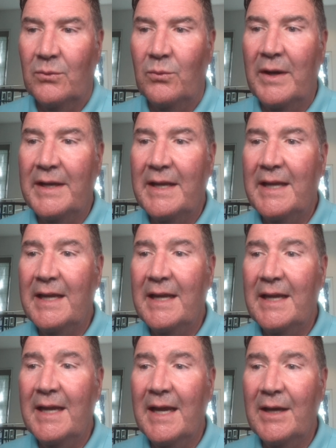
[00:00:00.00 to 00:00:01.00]
When
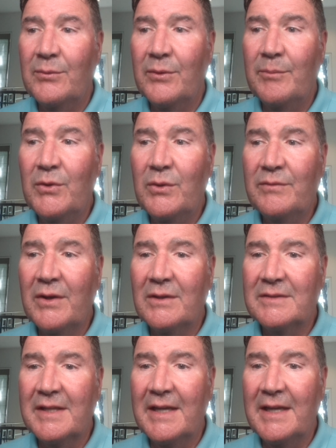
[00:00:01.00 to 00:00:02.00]
he had removed
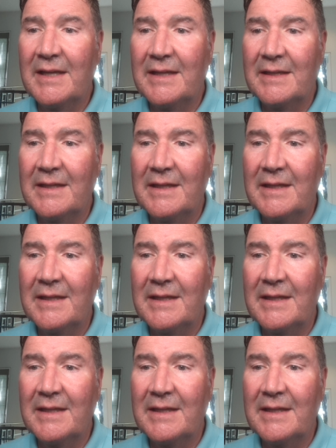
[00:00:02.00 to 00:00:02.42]
all 10,